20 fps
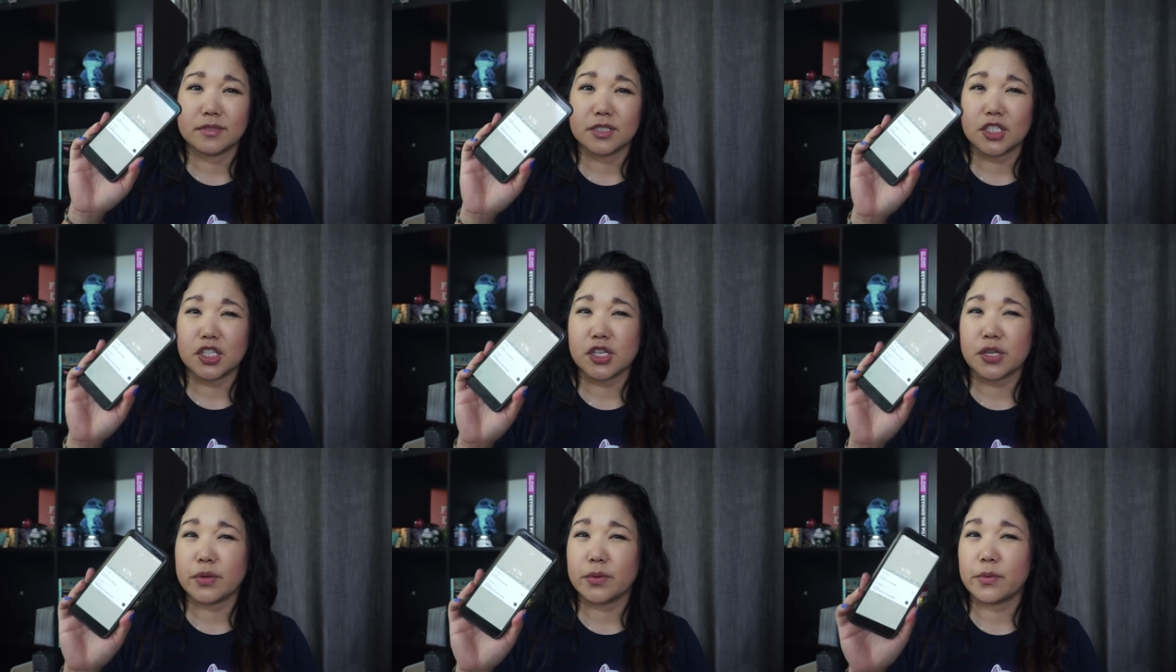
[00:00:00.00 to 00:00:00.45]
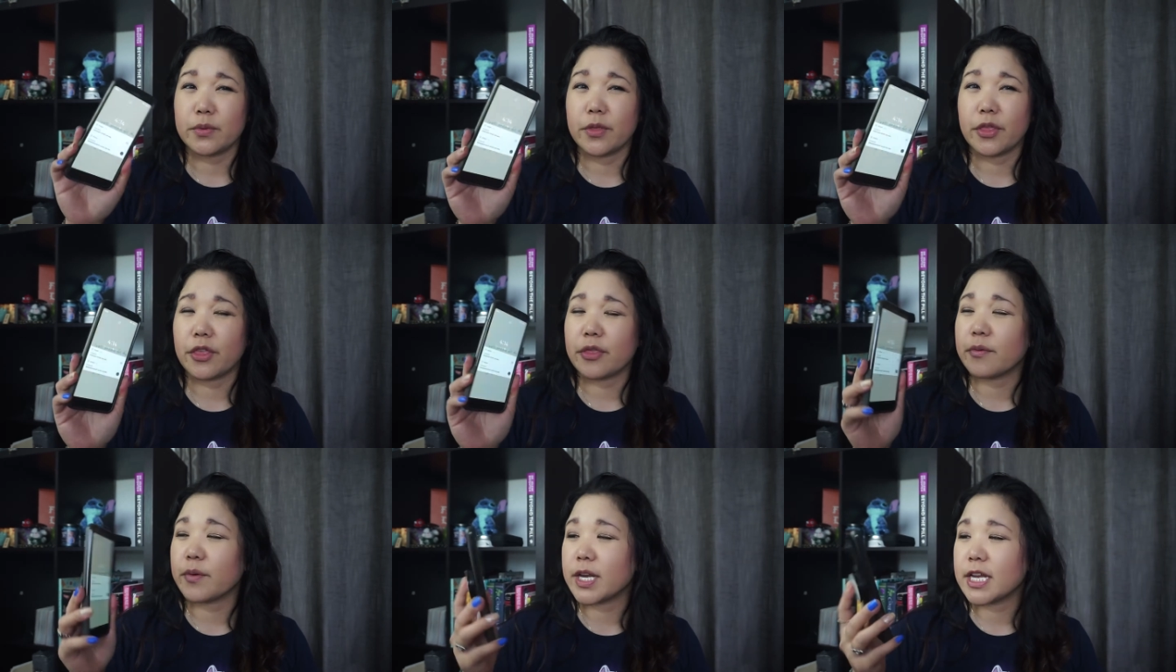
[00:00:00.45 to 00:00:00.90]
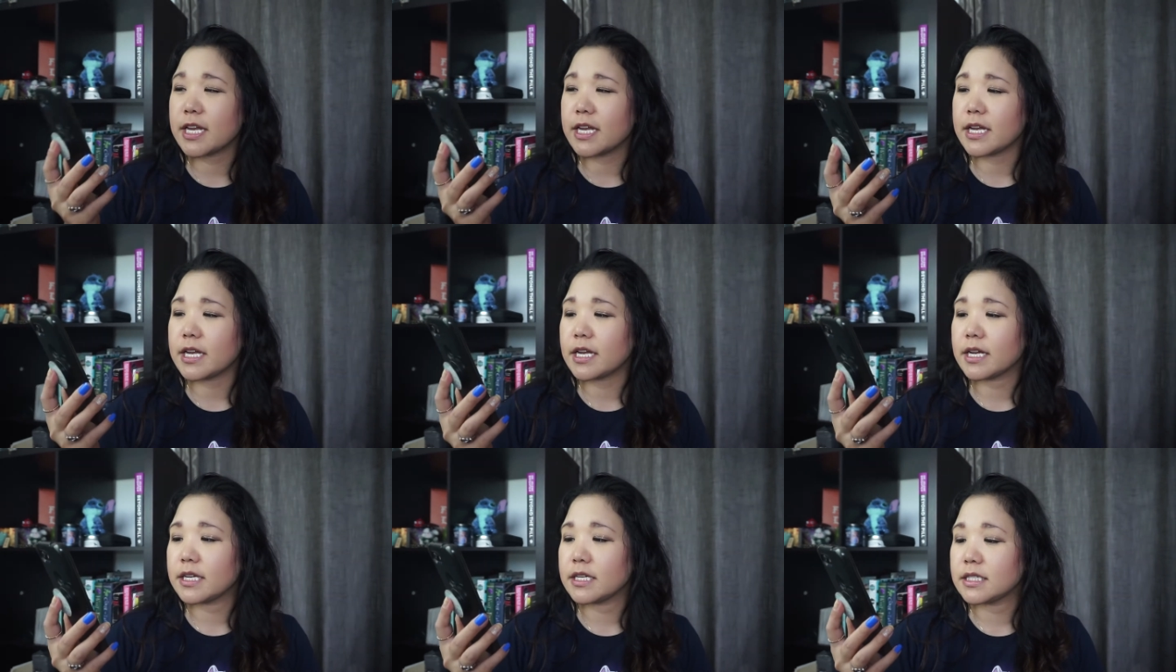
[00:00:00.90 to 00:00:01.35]

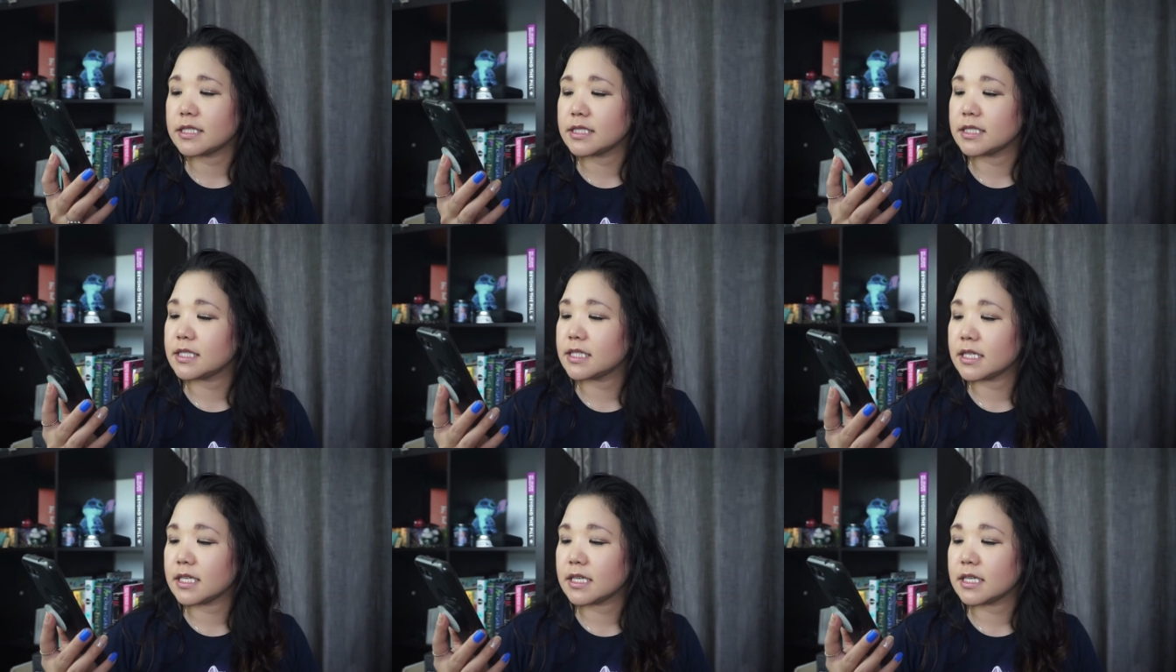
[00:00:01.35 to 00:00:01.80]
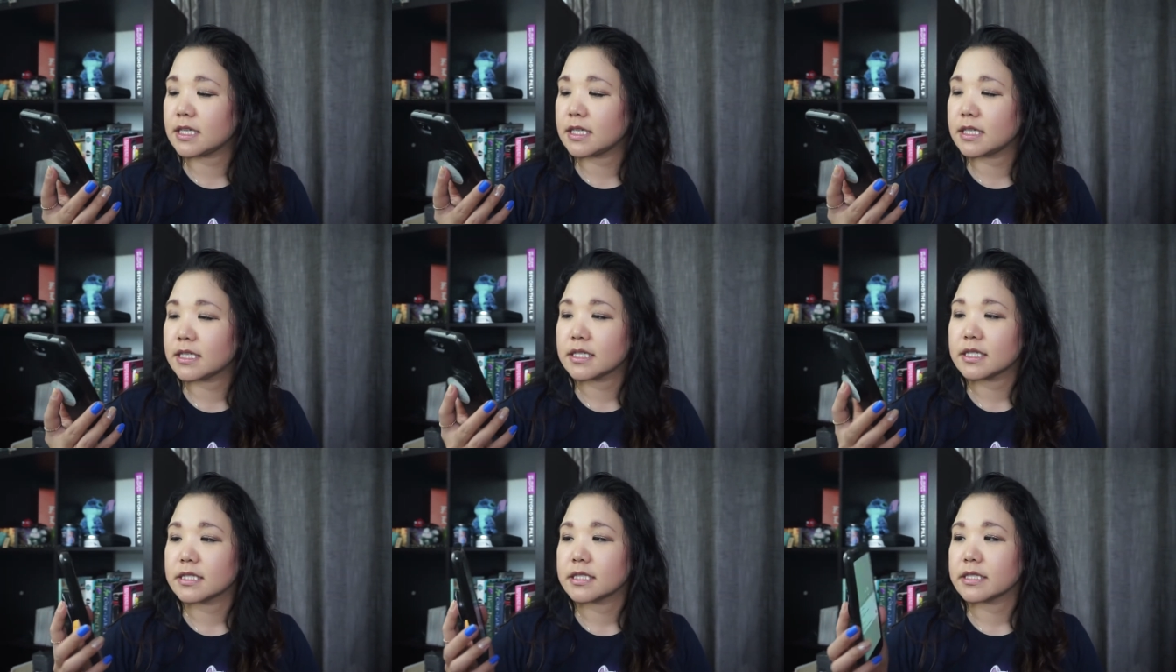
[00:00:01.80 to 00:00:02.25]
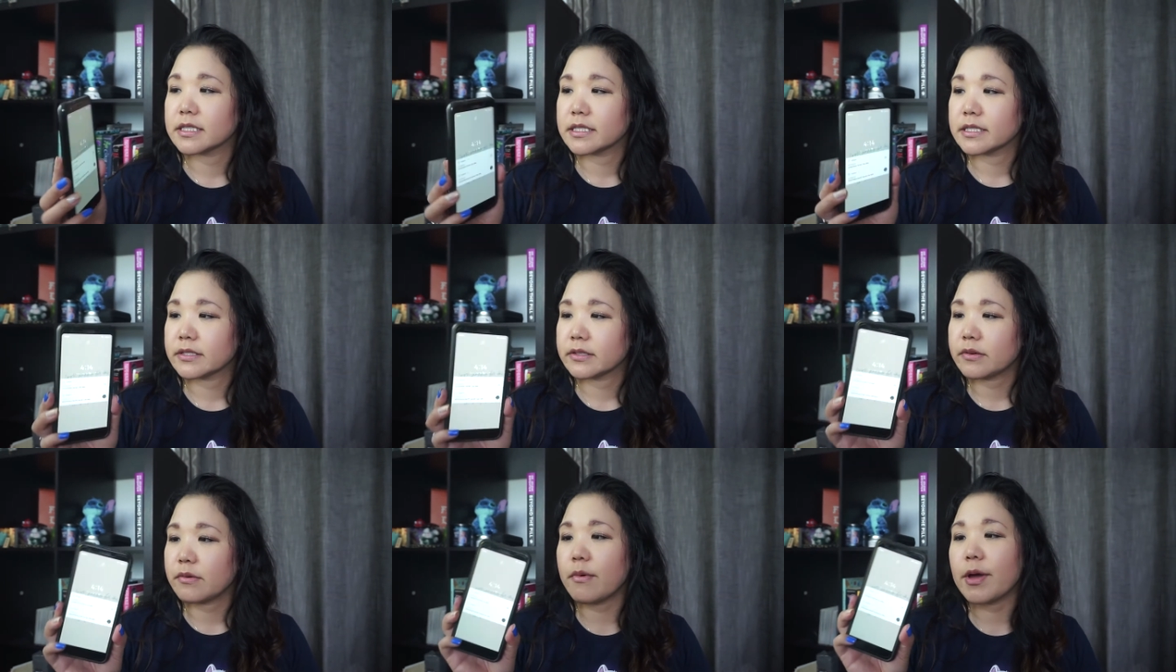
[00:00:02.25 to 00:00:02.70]
2-3
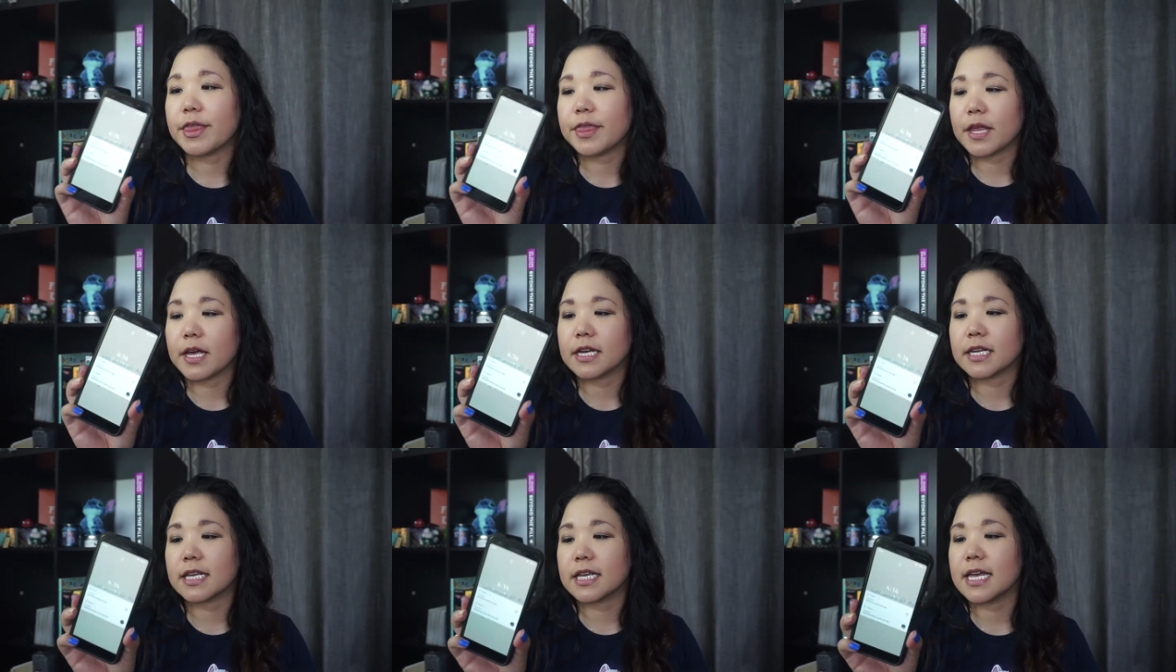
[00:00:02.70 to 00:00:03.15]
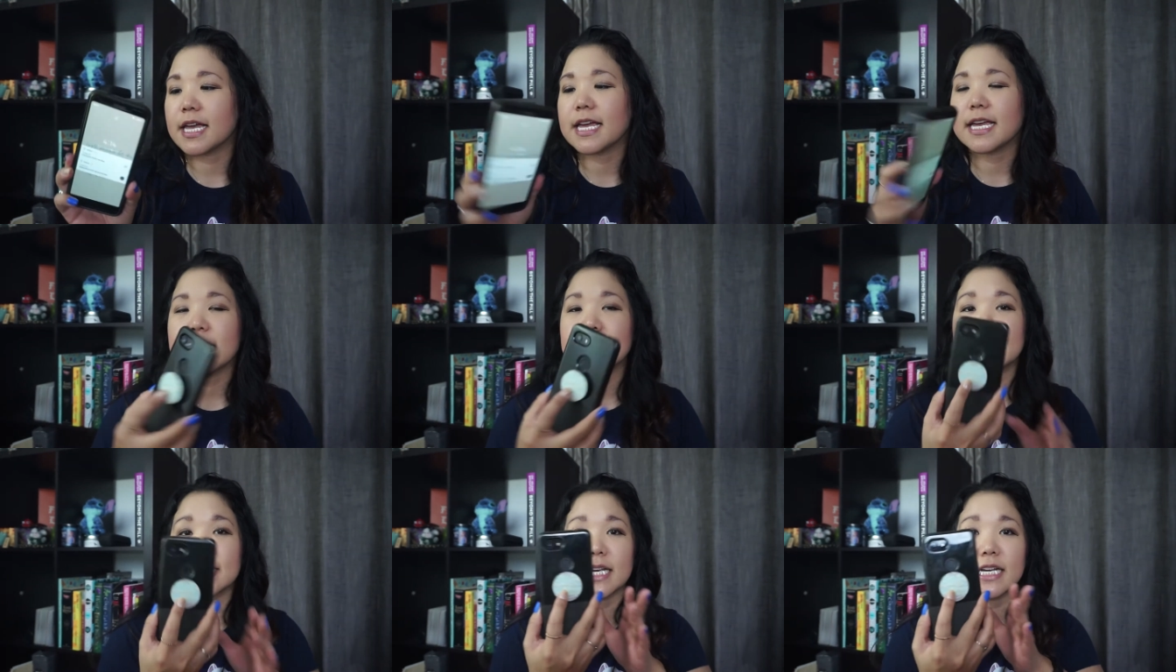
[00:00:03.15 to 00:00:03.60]
with a case.